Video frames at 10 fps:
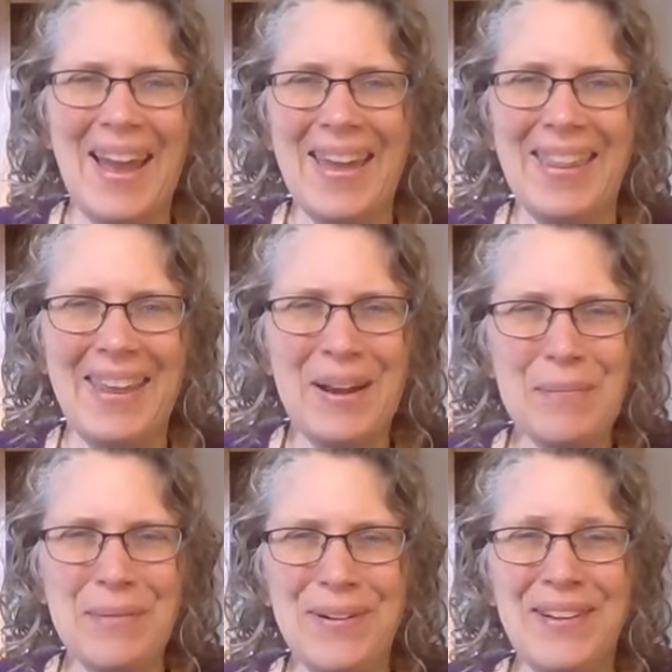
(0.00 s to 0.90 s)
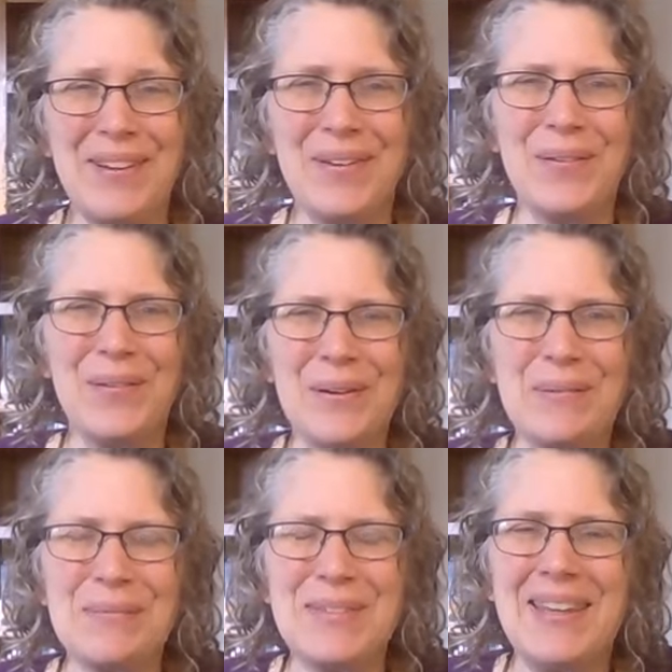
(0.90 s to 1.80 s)
Hey there, Marina
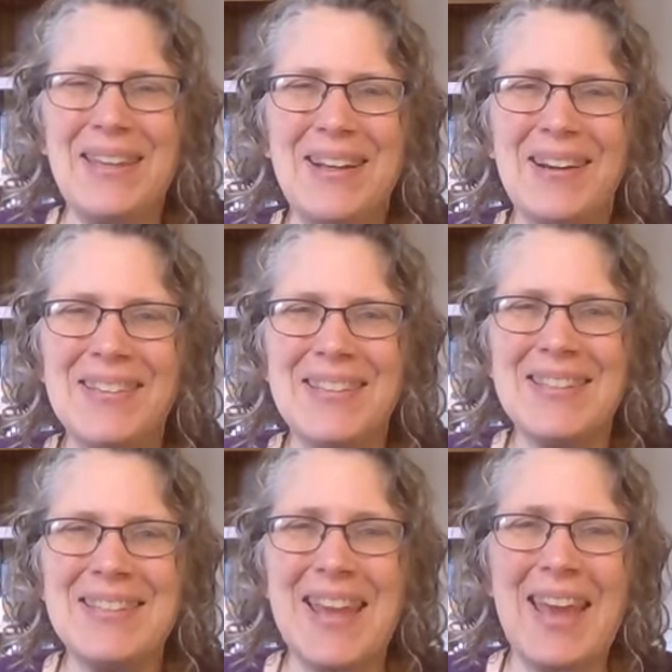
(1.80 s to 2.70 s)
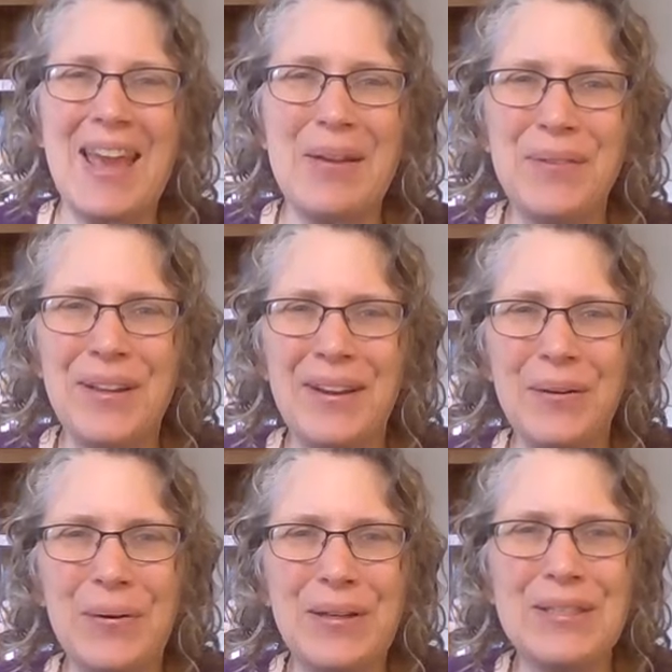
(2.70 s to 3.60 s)
Ormes here. Today we are
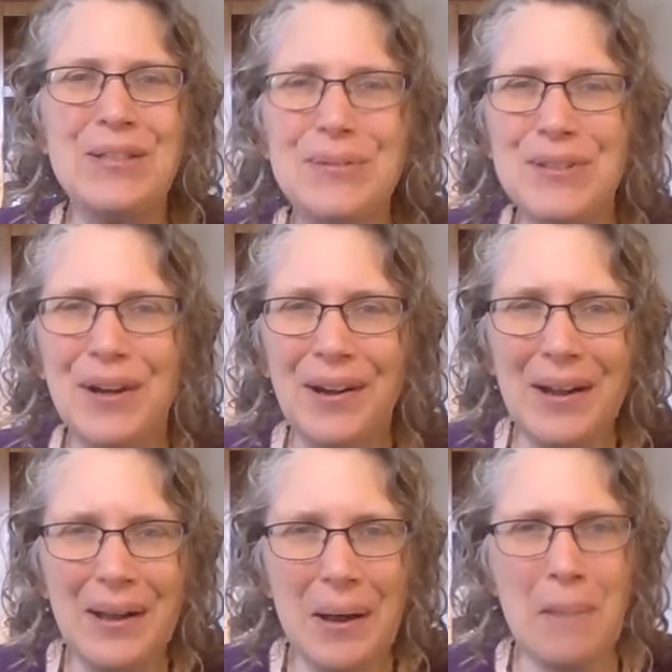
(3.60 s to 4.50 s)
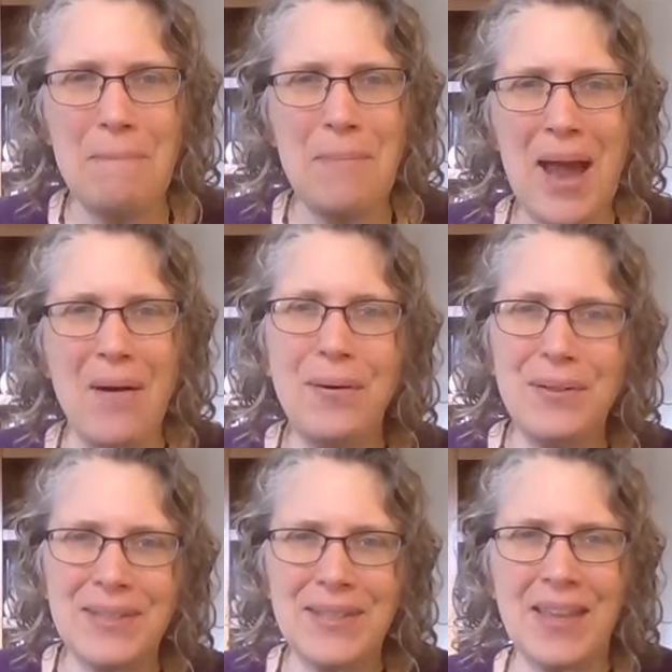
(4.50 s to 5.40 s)
going to talk
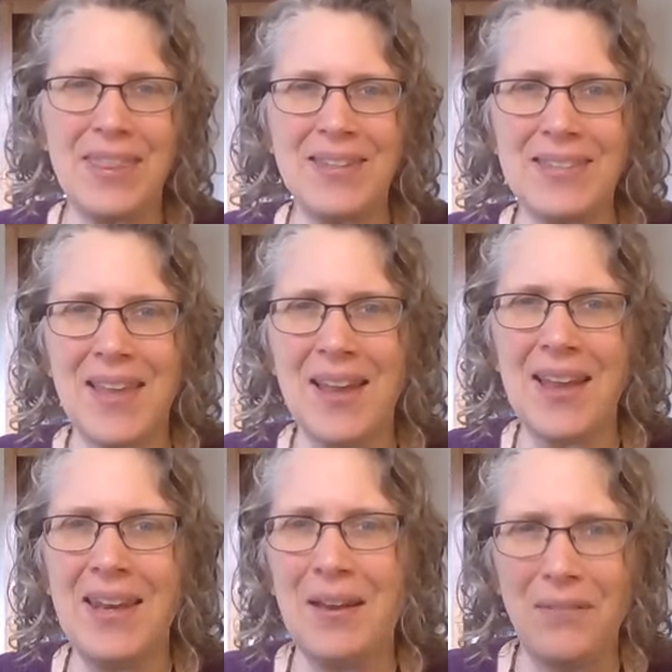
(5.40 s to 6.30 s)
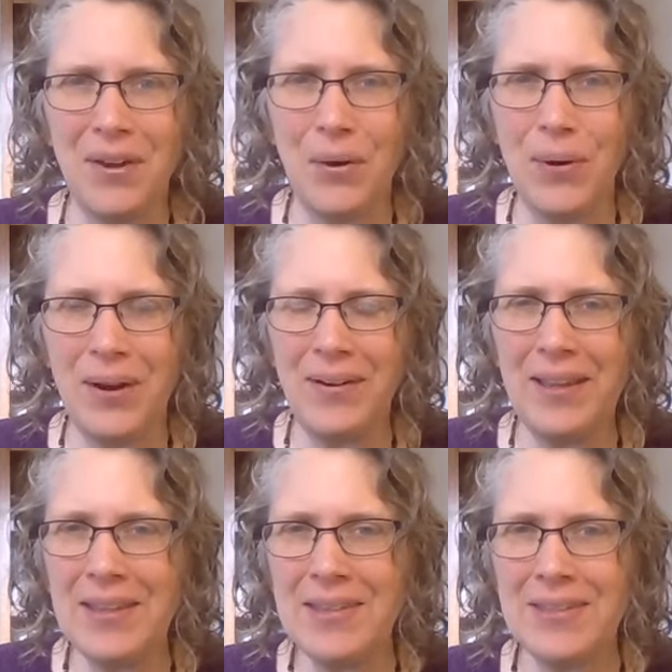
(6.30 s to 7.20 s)
about the sign of
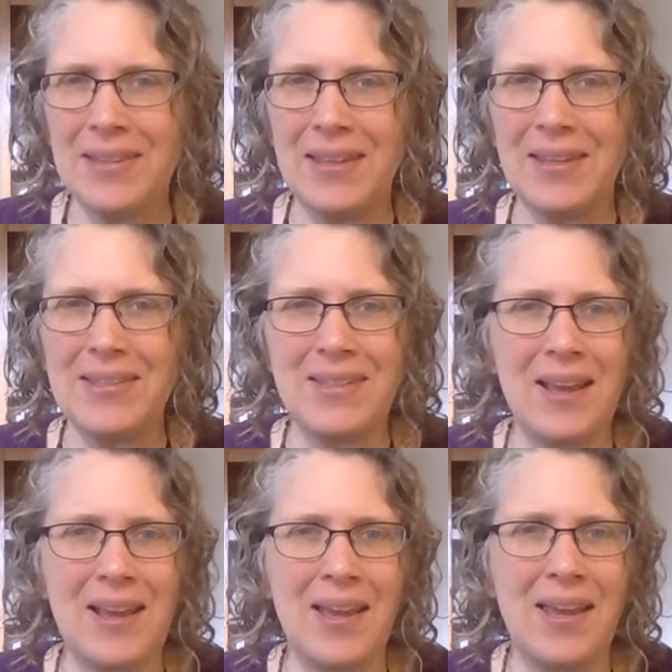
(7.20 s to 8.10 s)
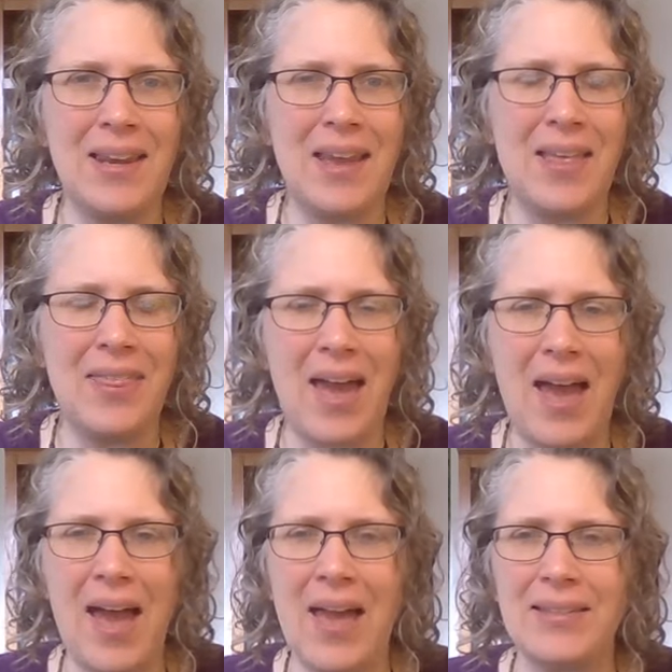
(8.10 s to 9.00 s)
Aquarius, the sign
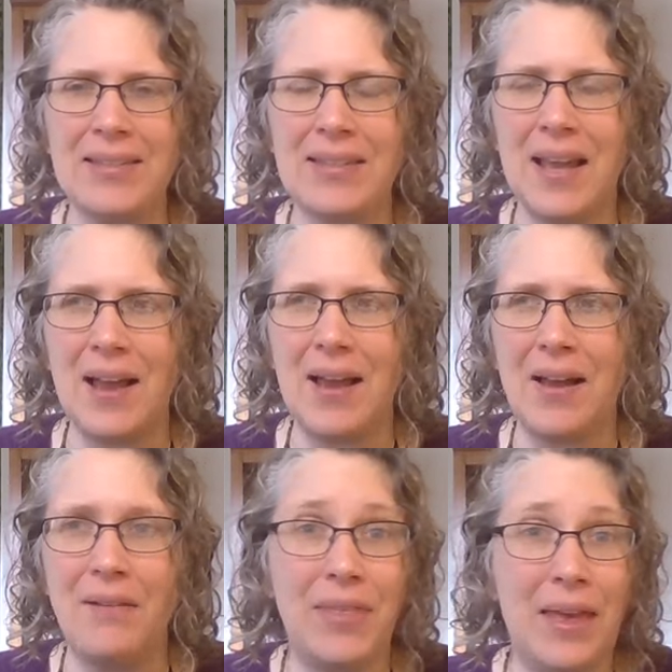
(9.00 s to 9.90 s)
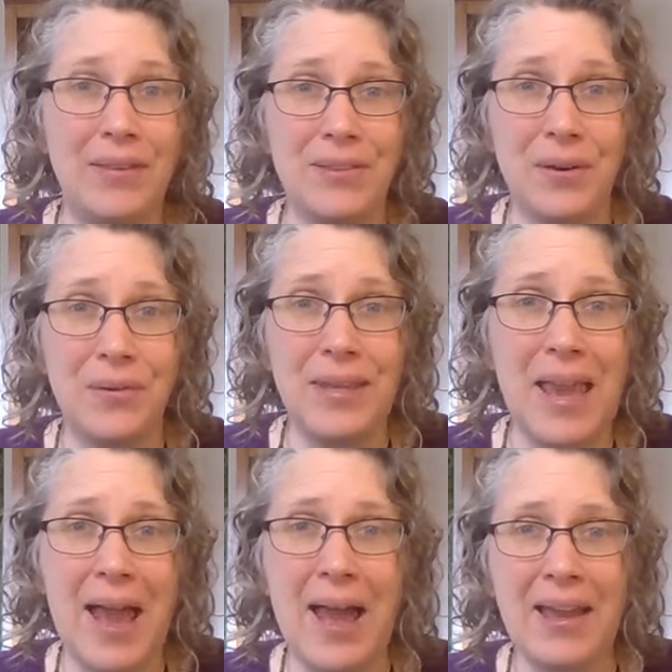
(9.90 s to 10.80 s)
that uh, of that
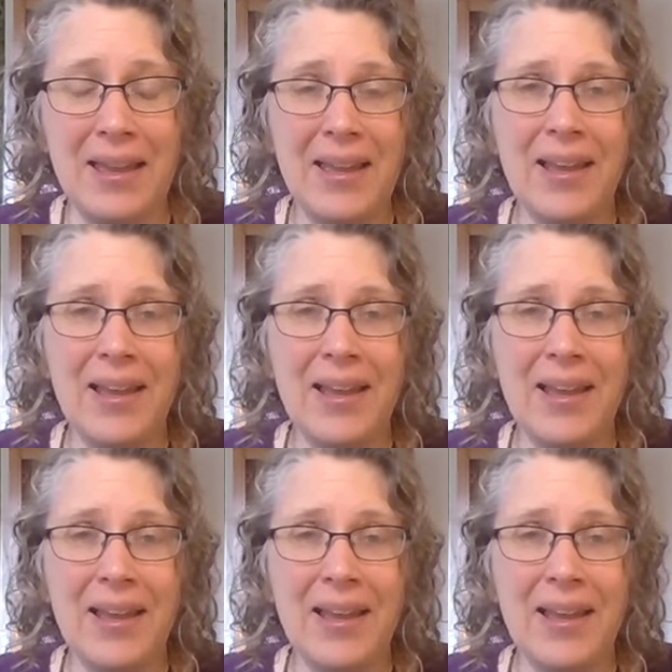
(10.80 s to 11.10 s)
zodiac